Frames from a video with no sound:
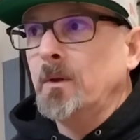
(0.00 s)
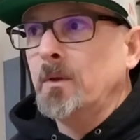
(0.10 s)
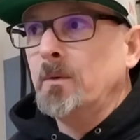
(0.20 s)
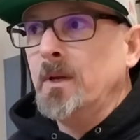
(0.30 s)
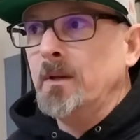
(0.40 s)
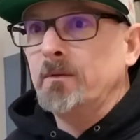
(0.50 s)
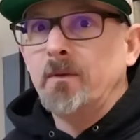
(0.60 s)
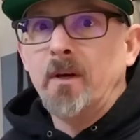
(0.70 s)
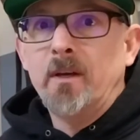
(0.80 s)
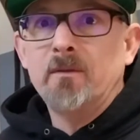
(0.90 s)
3 to
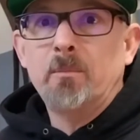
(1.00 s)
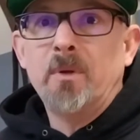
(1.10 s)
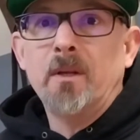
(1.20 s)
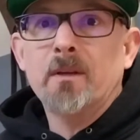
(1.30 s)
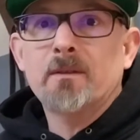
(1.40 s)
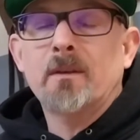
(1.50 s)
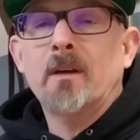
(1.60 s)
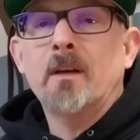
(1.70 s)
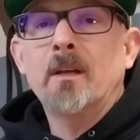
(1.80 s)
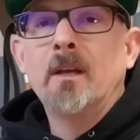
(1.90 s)
5
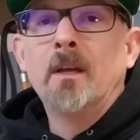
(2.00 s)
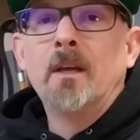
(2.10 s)
psi.